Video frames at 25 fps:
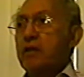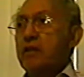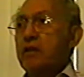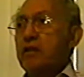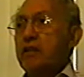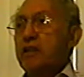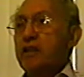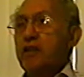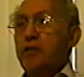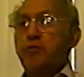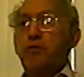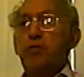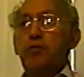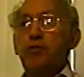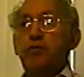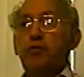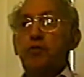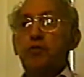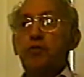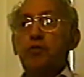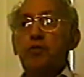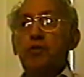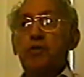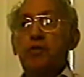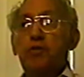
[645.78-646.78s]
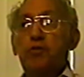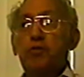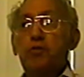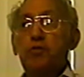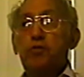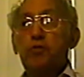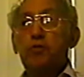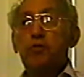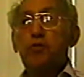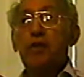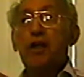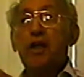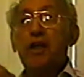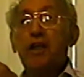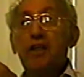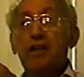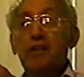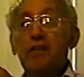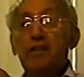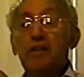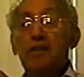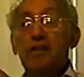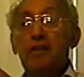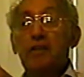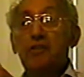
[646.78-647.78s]
he put two and two together,
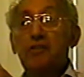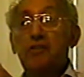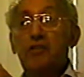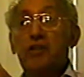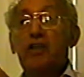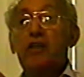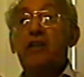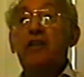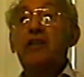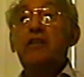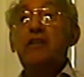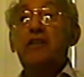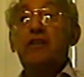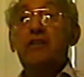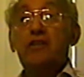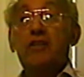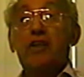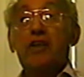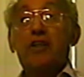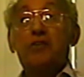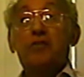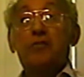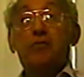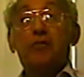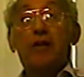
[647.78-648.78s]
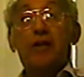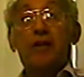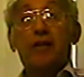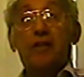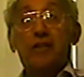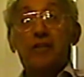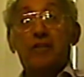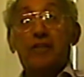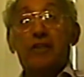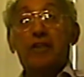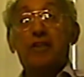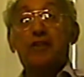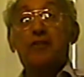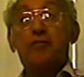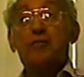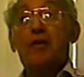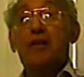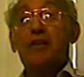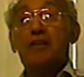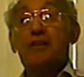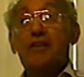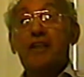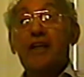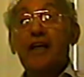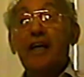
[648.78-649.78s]
and he said, that's my
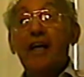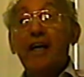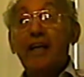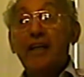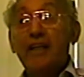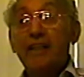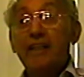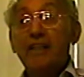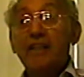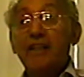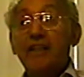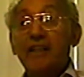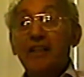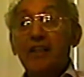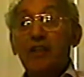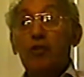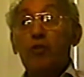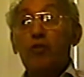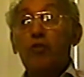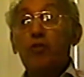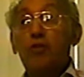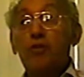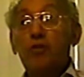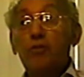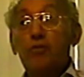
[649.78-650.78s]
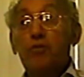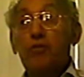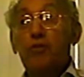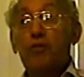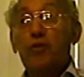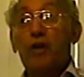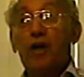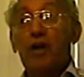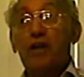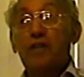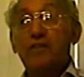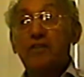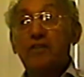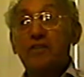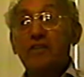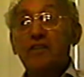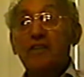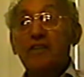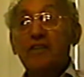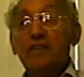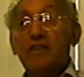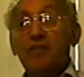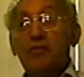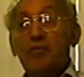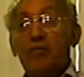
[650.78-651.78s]
dad. He's looking for us.
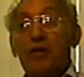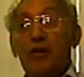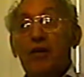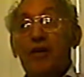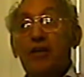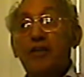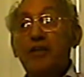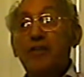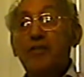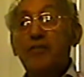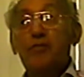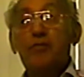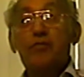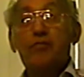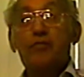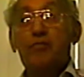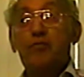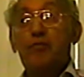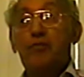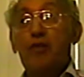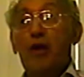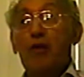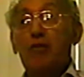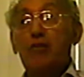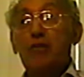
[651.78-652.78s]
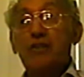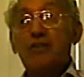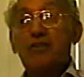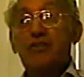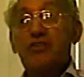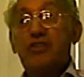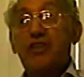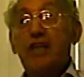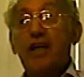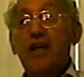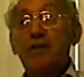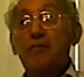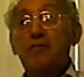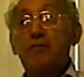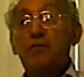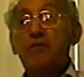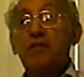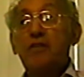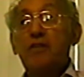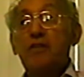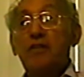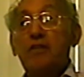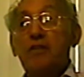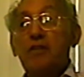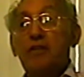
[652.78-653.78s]
He probably escaped
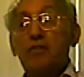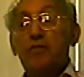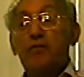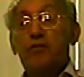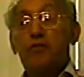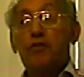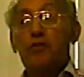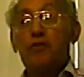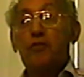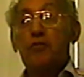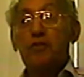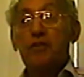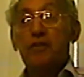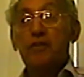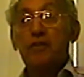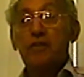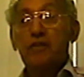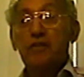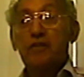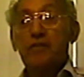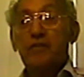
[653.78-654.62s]
from the